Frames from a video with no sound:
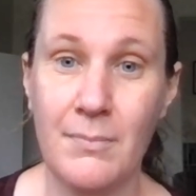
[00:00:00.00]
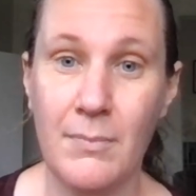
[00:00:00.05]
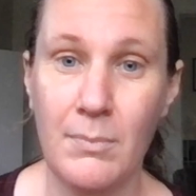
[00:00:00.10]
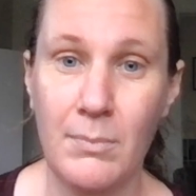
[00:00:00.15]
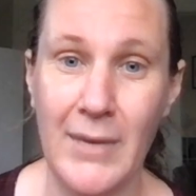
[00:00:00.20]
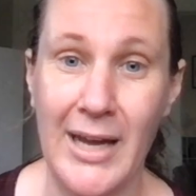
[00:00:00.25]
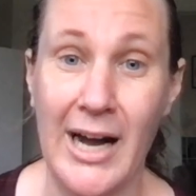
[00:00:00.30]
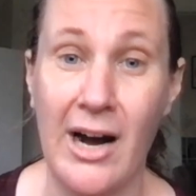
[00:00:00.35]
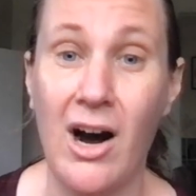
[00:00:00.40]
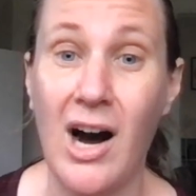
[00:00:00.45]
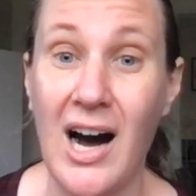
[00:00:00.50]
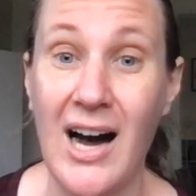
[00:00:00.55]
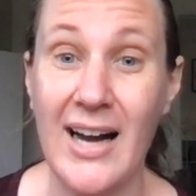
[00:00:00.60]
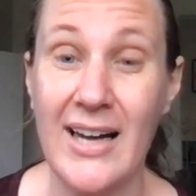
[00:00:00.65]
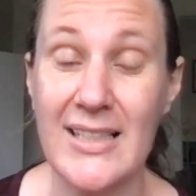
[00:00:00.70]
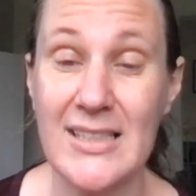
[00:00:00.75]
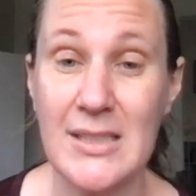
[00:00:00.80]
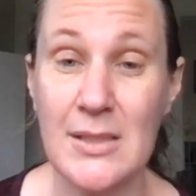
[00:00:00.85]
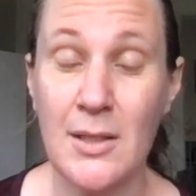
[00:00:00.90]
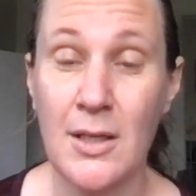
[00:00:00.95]
May our
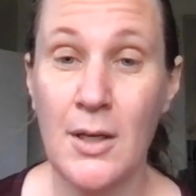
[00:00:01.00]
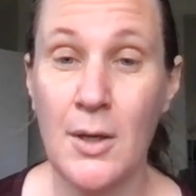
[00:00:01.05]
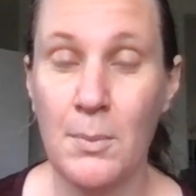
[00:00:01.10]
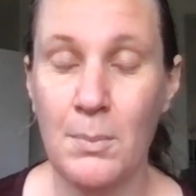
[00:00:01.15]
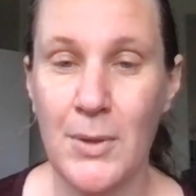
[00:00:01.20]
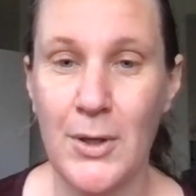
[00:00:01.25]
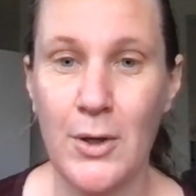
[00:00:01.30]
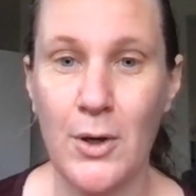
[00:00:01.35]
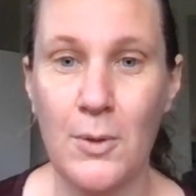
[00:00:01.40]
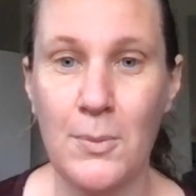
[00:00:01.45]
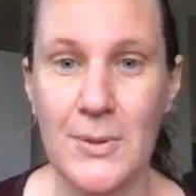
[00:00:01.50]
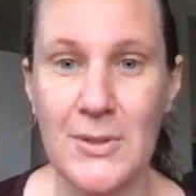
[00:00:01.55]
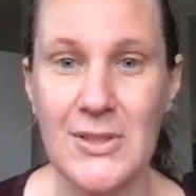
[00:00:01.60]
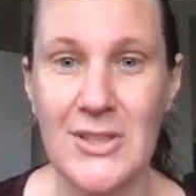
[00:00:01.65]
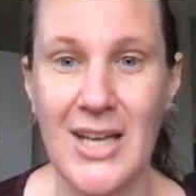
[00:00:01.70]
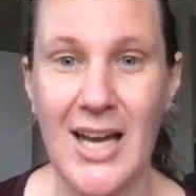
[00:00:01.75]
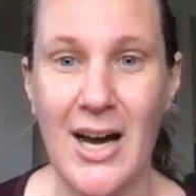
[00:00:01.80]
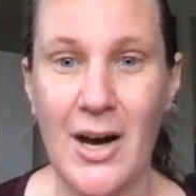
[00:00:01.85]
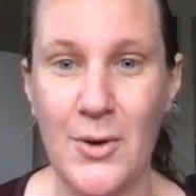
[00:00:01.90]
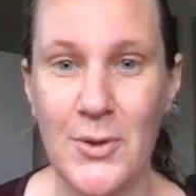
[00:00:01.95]
eyes be open
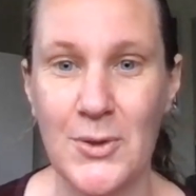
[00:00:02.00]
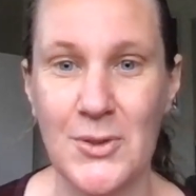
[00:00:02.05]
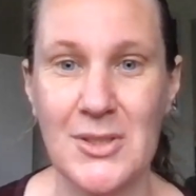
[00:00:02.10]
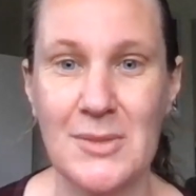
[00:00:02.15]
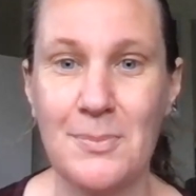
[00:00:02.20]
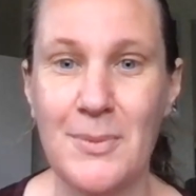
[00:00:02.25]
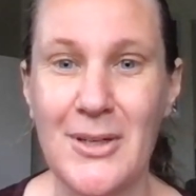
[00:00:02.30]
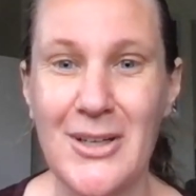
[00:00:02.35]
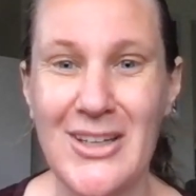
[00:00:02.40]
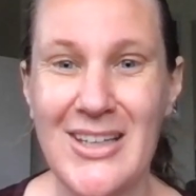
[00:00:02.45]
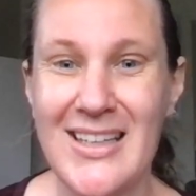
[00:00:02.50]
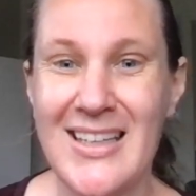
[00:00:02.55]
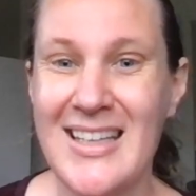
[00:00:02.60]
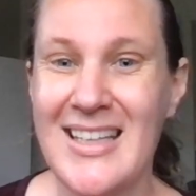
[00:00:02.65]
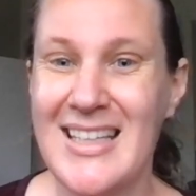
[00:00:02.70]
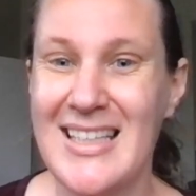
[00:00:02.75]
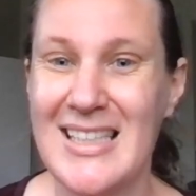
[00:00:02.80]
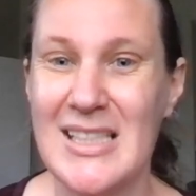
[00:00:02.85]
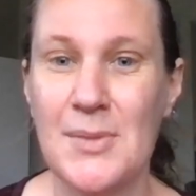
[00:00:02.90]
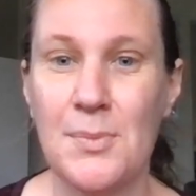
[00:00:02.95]
to how your Spirit
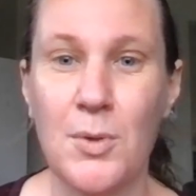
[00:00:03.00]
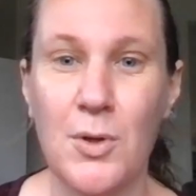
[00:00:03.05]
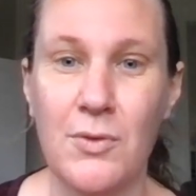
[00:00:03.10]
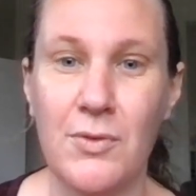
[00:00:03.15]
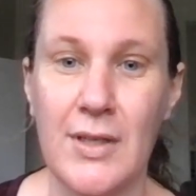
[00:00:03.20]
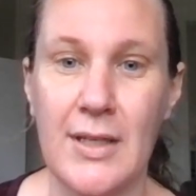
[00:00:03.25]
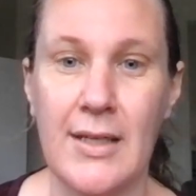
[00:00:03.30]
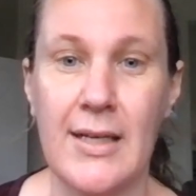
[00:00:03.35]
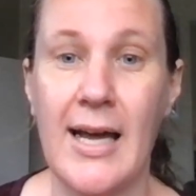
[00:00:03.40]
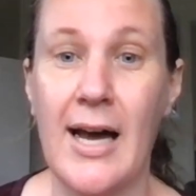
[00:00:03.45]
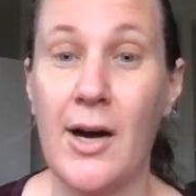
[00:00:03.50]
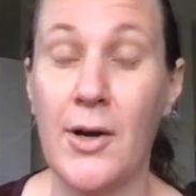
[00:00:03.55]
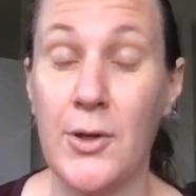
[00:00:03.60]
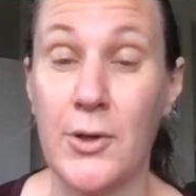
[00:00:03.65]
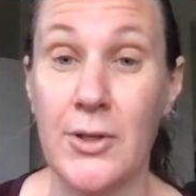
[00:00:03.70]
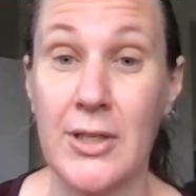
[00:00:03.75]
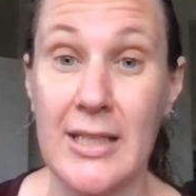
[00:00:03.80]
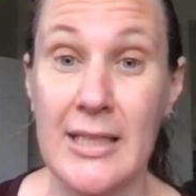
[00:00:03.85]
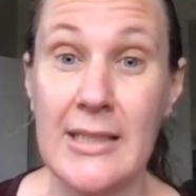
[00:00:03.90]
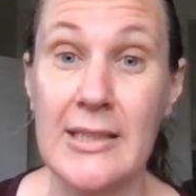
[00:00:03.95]
is moving and how
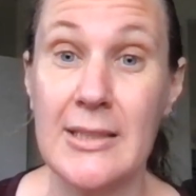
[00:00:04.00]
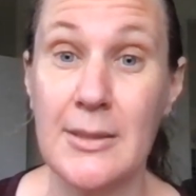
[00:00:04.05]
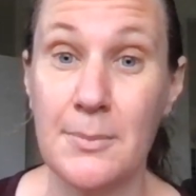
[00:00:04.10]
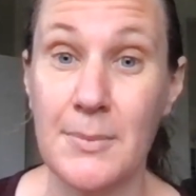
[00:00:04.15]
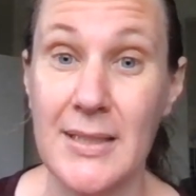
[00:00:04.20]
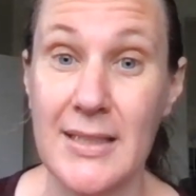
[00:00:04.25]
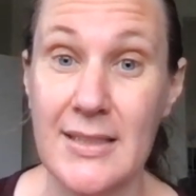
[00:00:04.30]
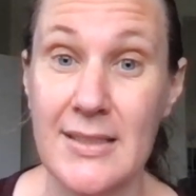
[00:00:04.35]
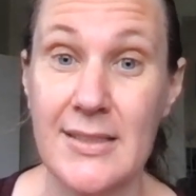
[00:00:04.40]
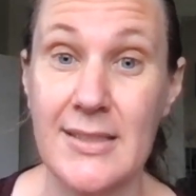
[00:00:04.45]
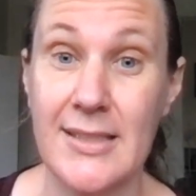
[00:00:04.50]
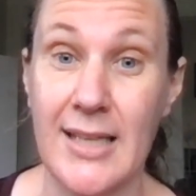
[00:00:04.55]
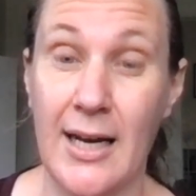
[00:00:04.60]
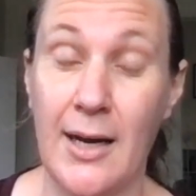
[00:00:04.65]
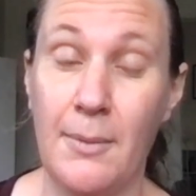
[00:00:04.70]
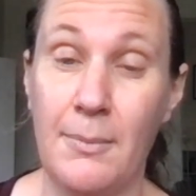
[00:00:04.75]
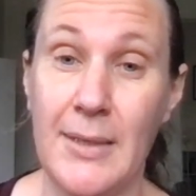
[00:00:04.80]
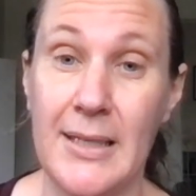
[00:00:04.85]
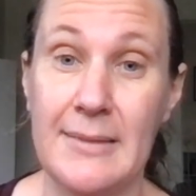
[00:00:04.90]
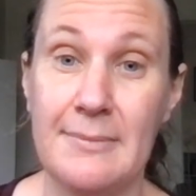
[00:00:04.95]
your kingdom is
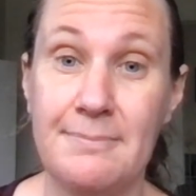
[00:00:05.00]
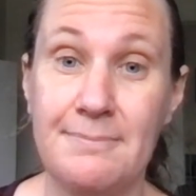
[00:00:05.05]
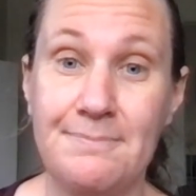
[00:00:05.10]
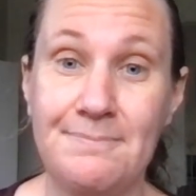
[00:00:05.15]
coming,